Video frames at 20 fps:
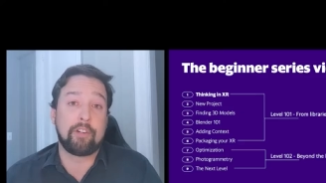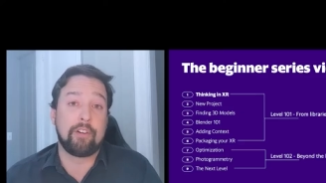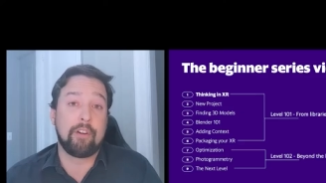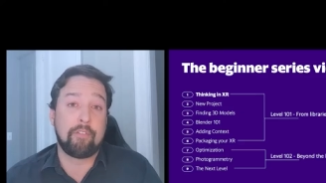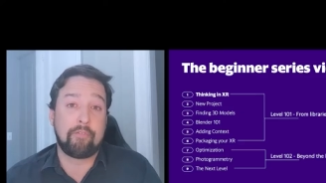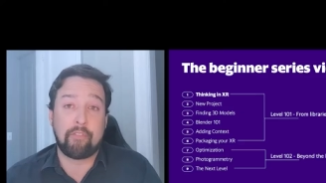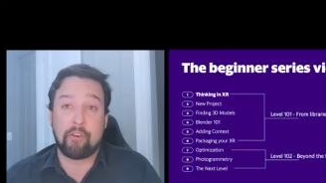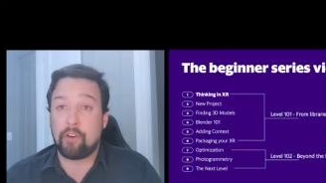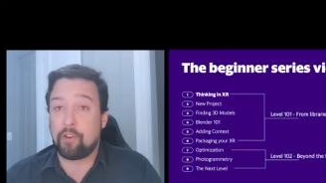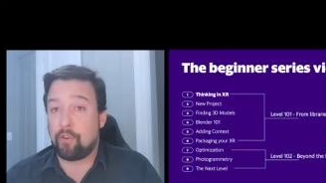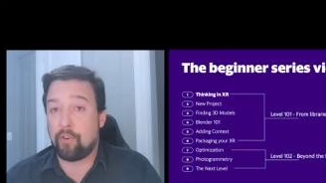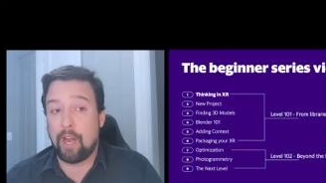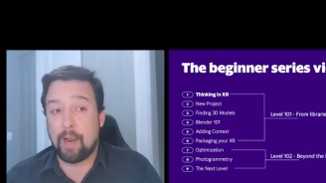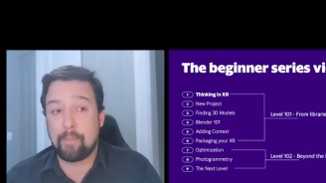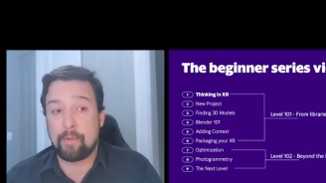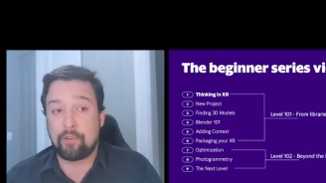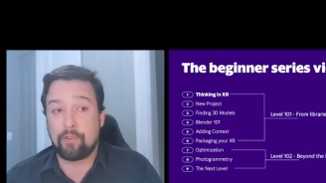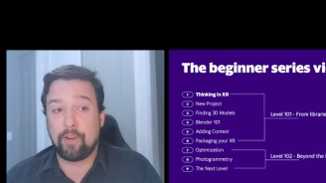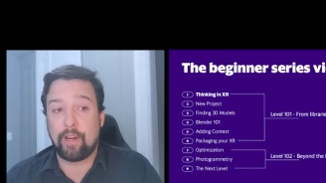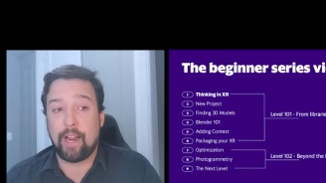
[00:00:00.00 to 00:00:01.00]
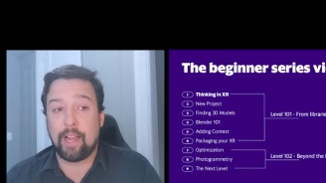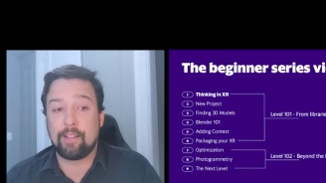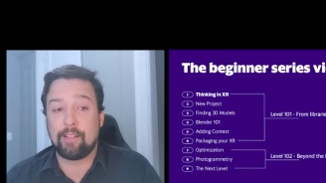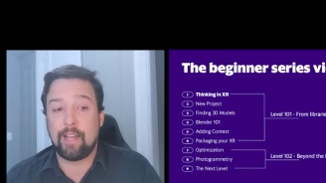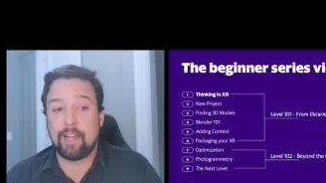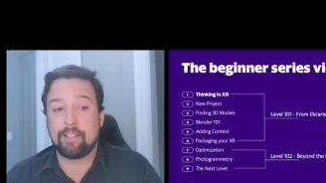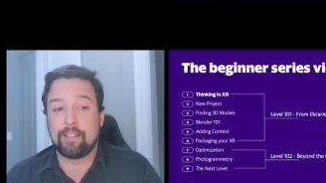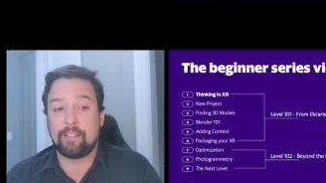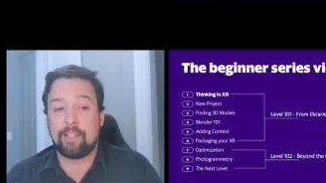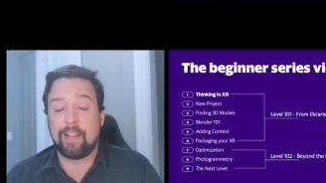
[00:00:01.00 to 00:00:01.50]
to photogrammetry at
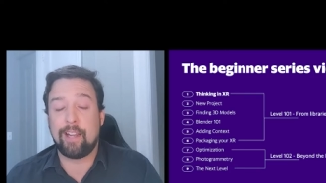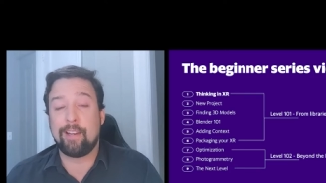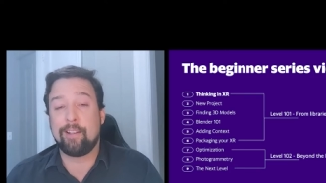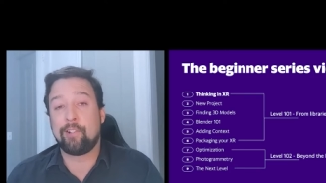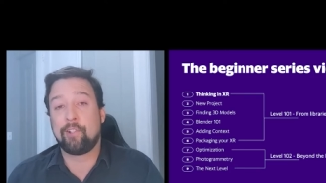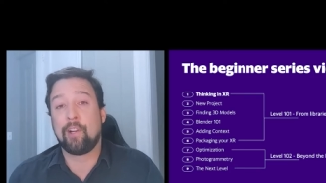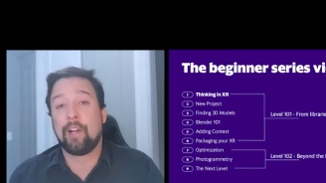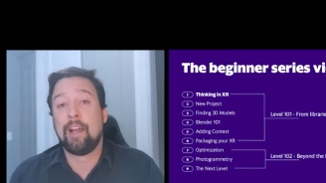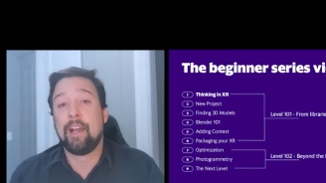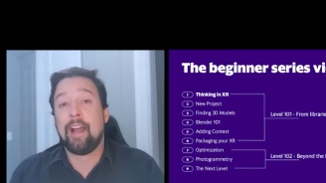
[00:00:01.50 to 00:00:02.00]
that stage.